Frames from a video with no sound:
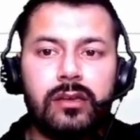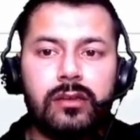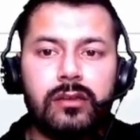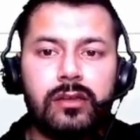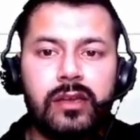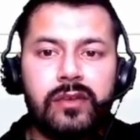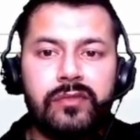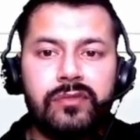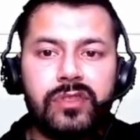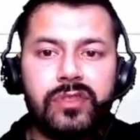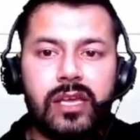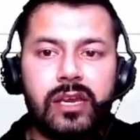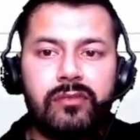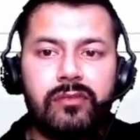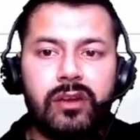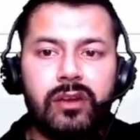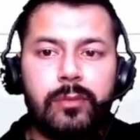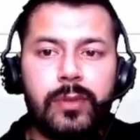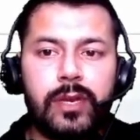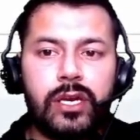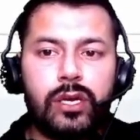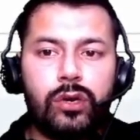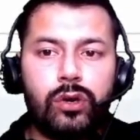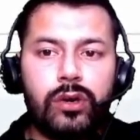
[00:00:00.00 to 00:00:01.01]
if there will
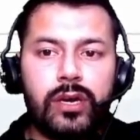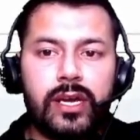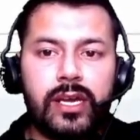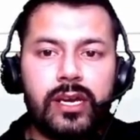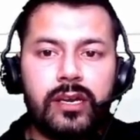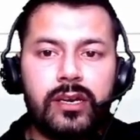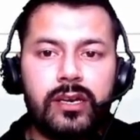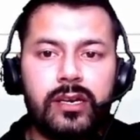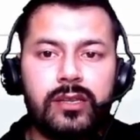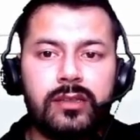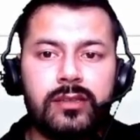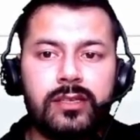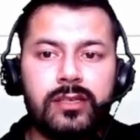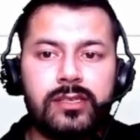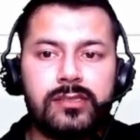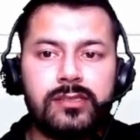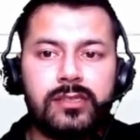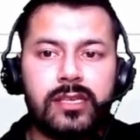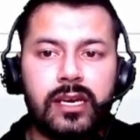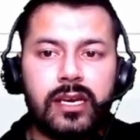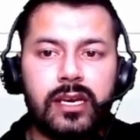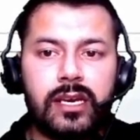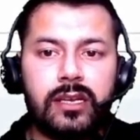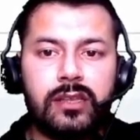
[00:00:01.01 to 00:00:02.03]
be no error in this,
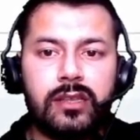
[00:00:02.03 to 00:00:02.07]
then